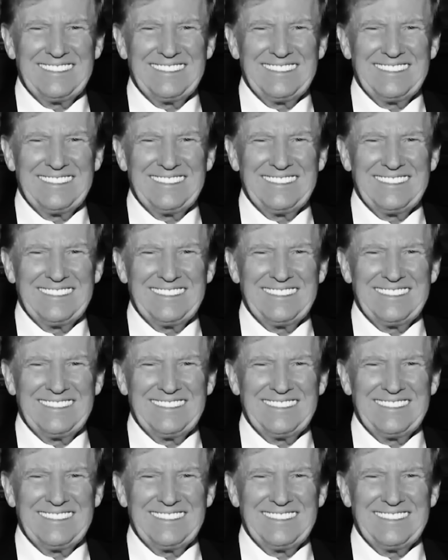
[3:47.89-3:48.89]

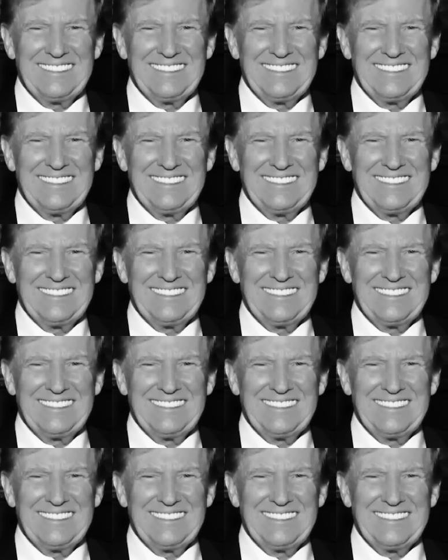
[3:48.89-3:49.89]

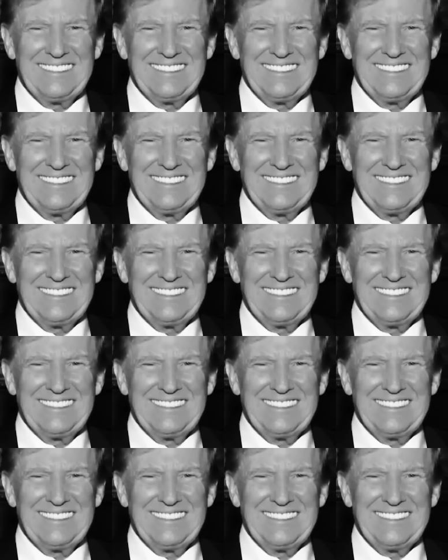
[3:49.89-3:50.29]
No words are spoken by the person on screen.